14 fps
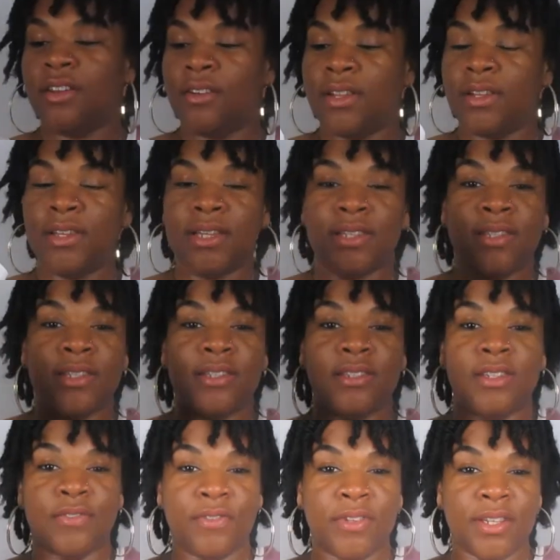know Alexa is
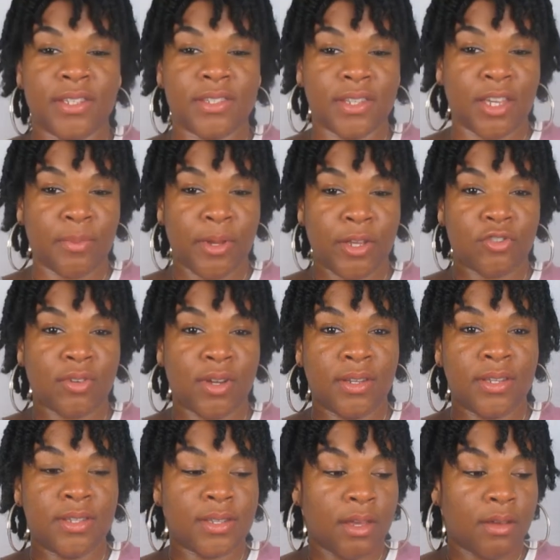definitely excited about trying
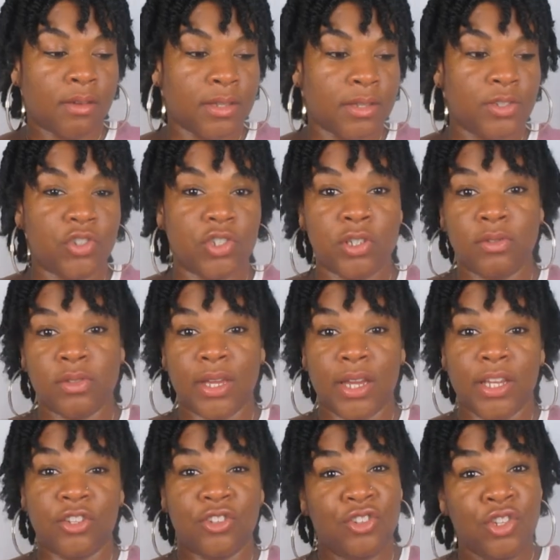this out because she was
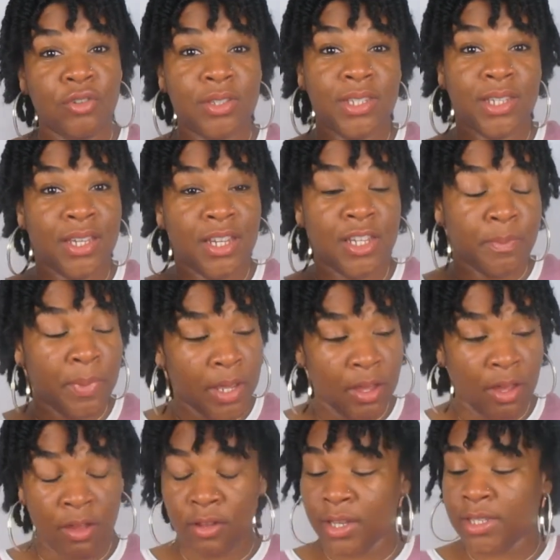like, do you see this big
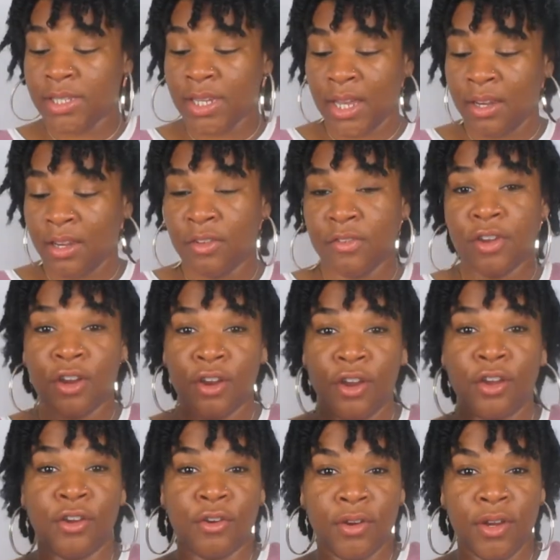old container of
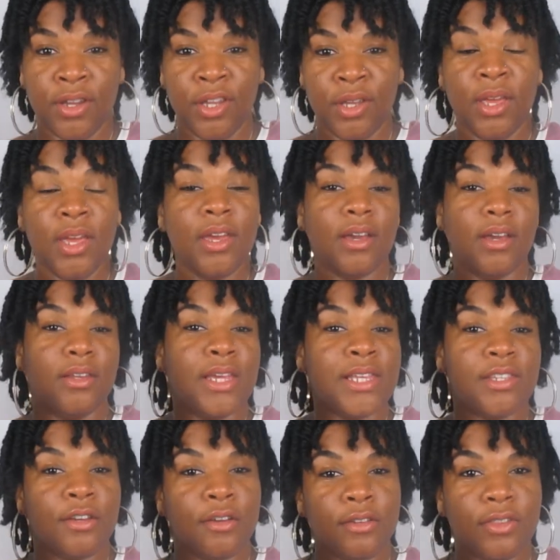curl cream? Cause
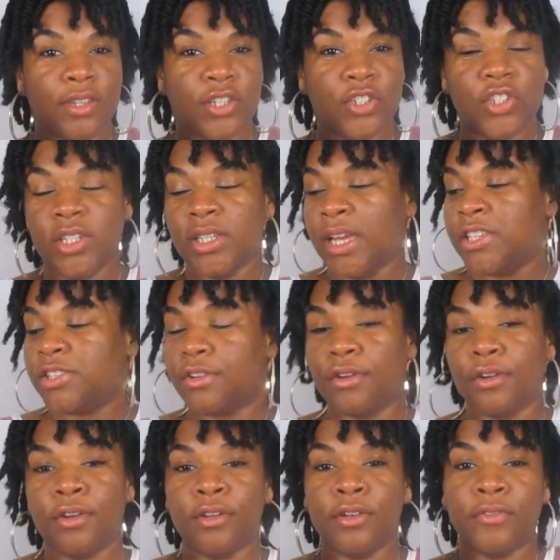that's her thing. She likes
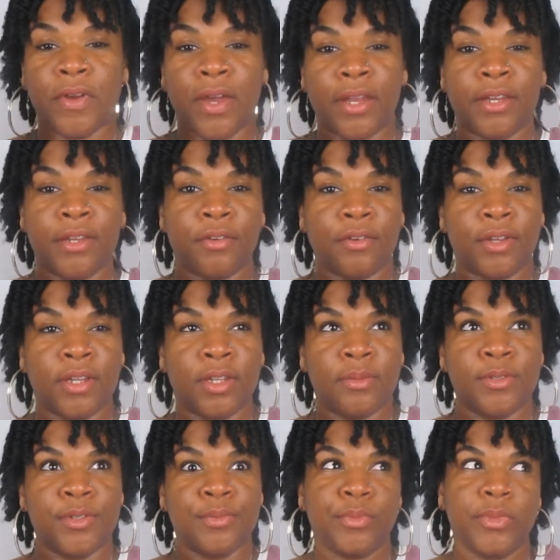curl defining
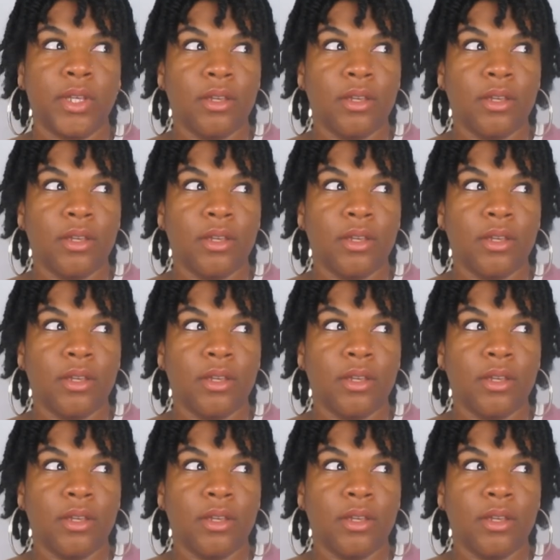creams